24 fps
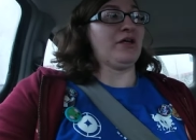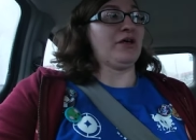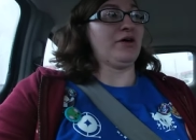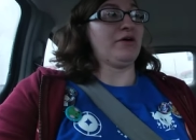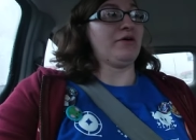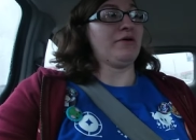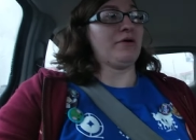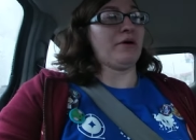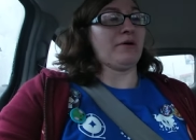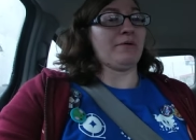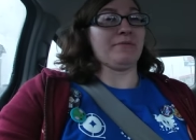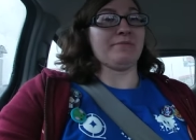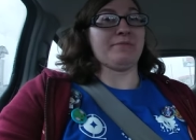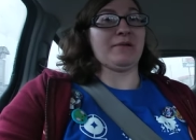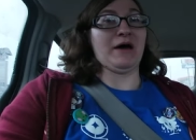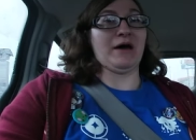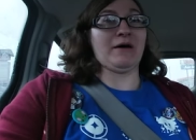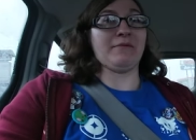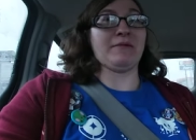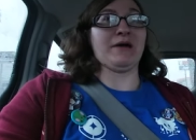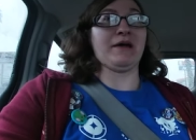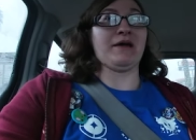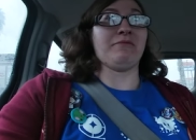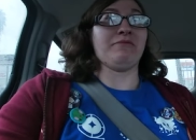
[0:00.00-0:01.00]
knew
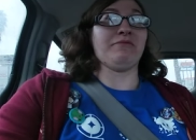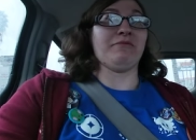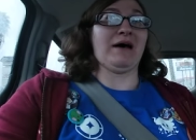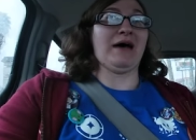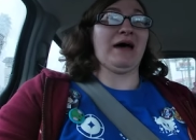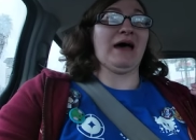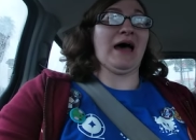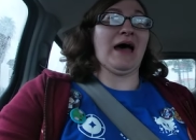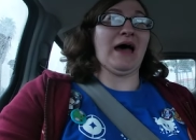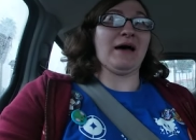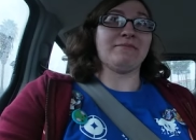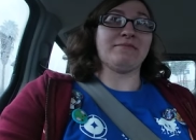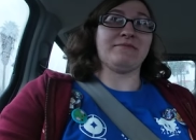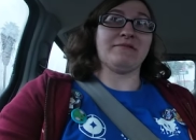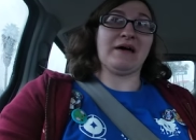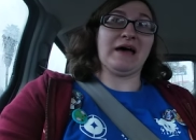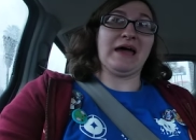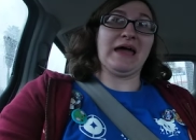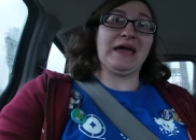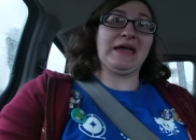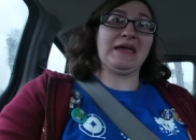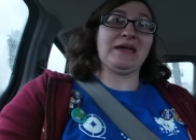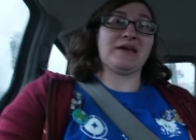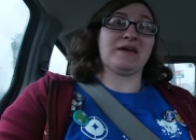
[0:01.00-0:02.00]
about me what I'm
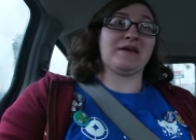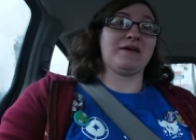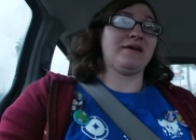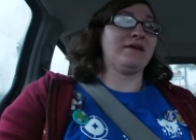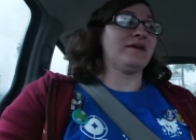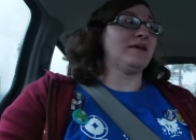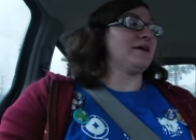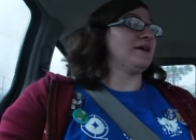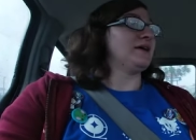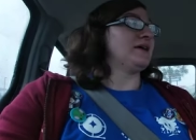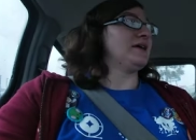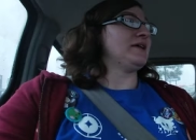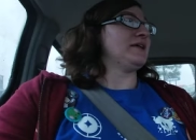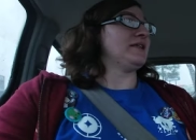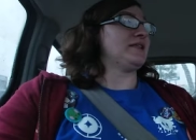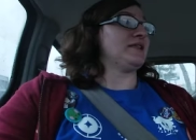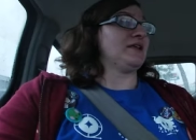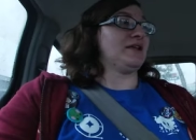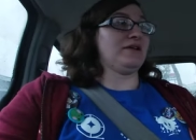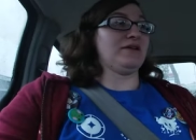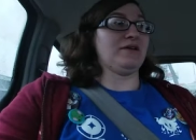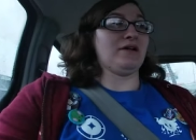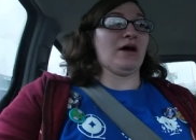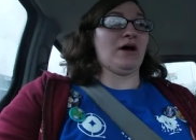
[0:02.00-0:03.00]
like so
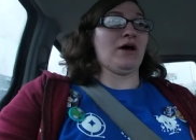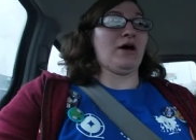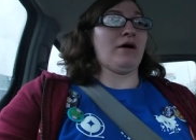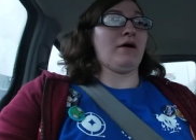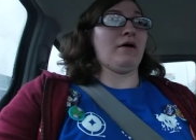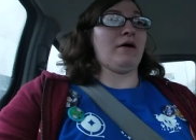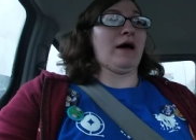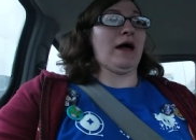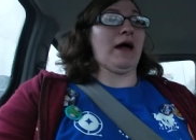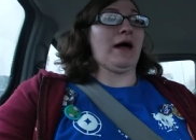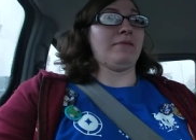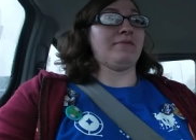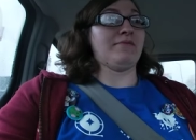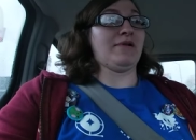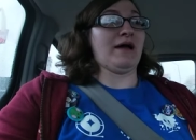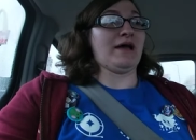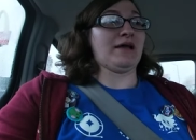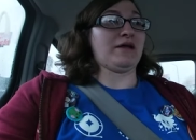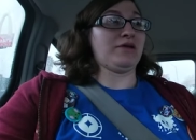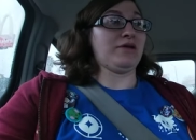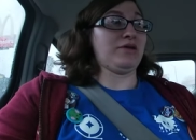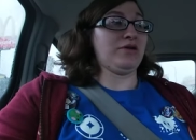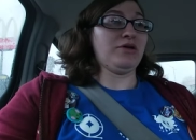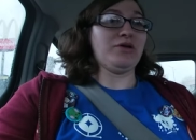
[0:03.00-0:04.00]
you know, I'm
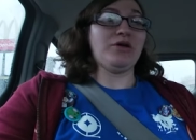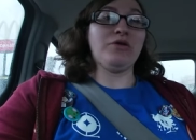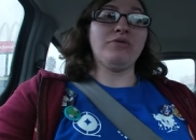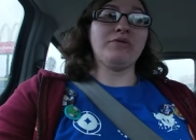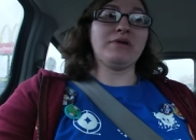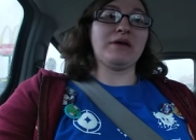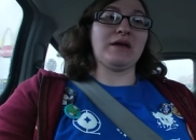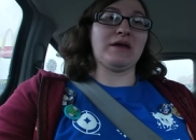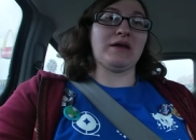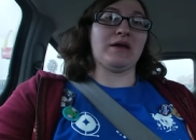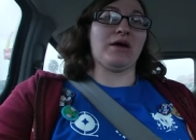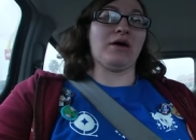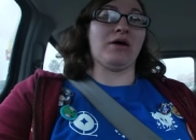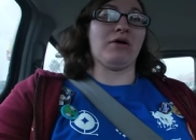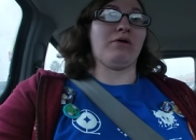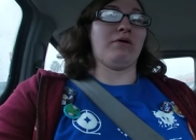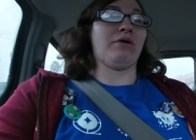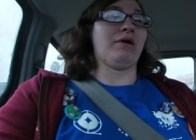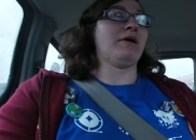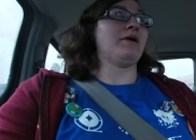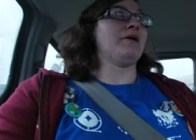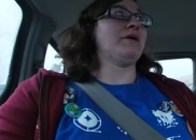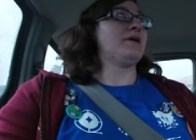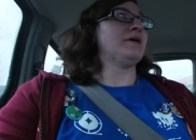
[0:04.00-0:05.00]
like Yu-Gi-Oh!